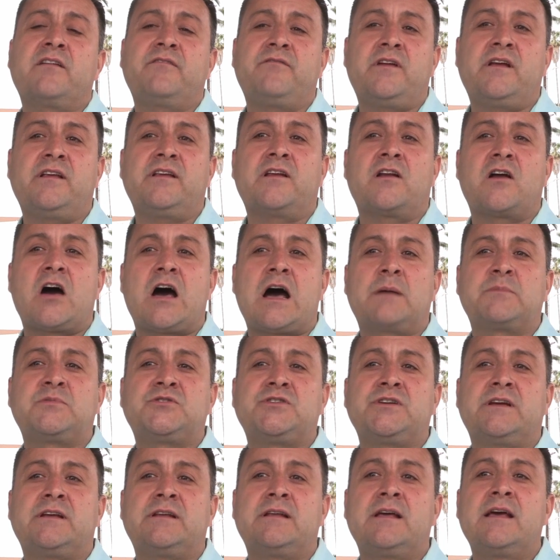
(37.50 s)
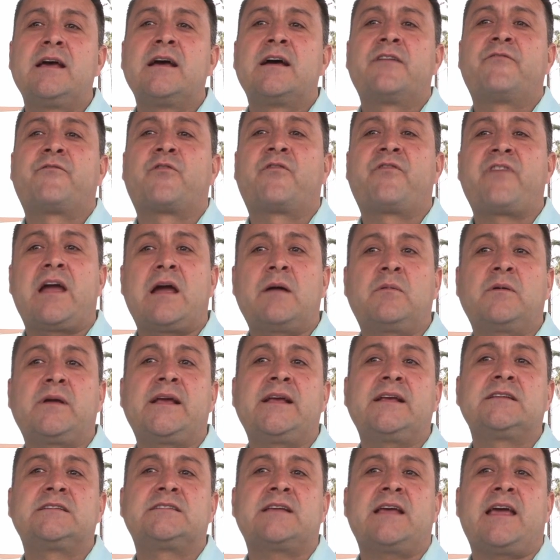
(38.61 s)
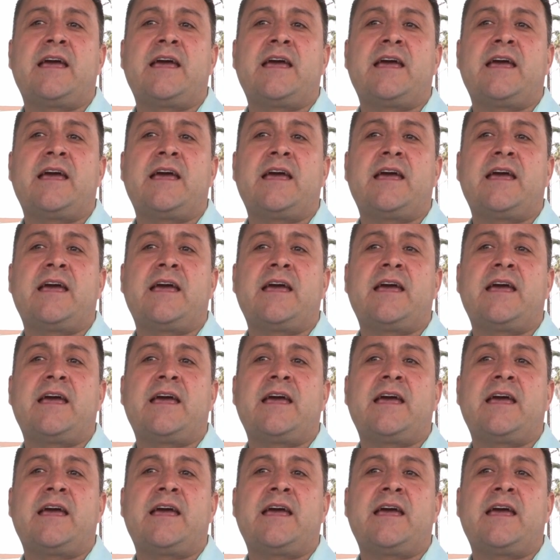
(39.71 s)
convenient option for families